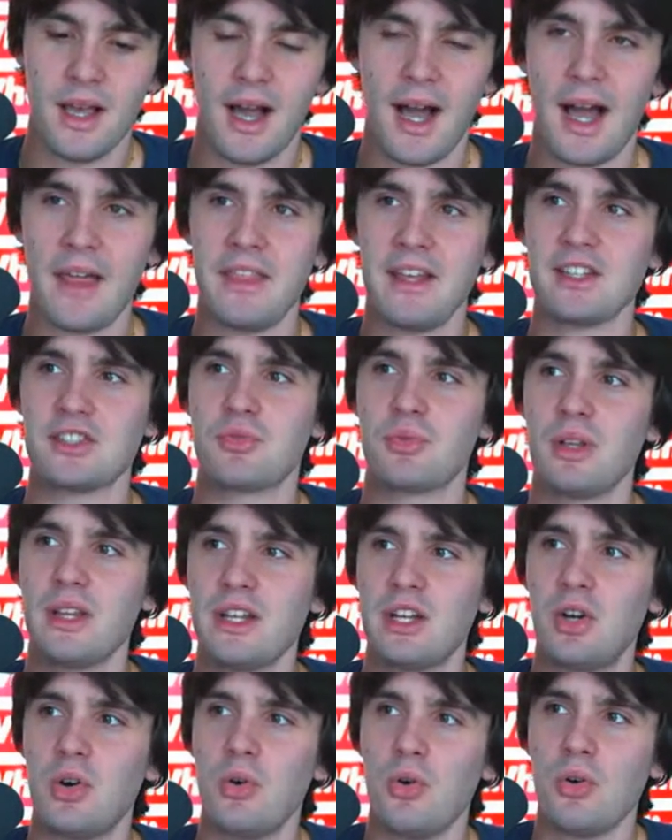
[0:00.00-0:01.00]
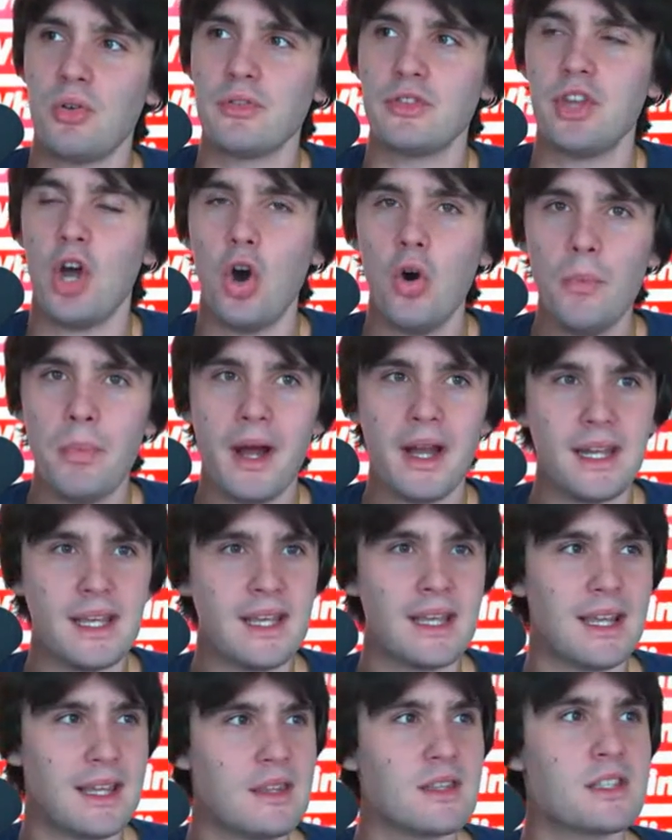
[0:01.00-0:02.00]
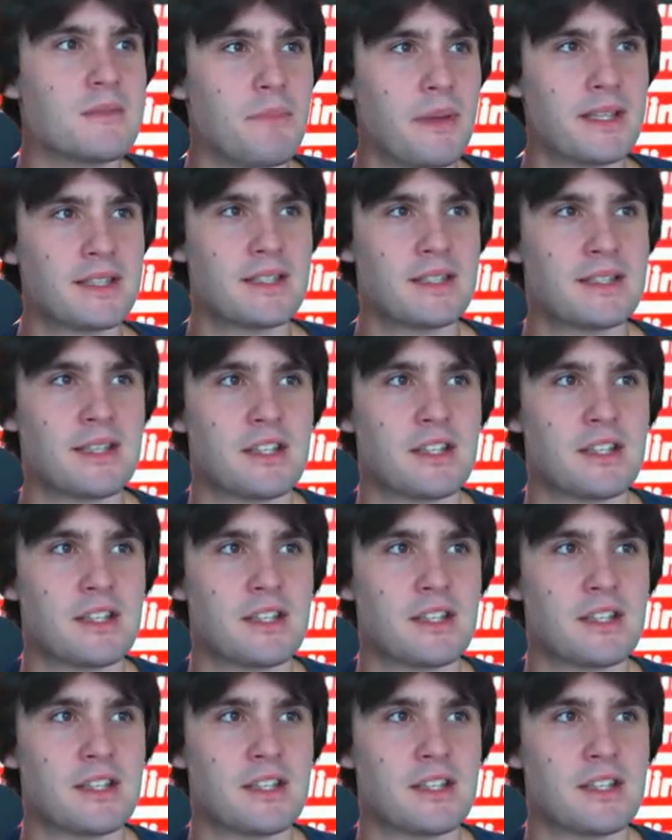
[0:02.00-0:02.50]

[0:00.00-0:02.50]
I think it's really cool. Nobody in this business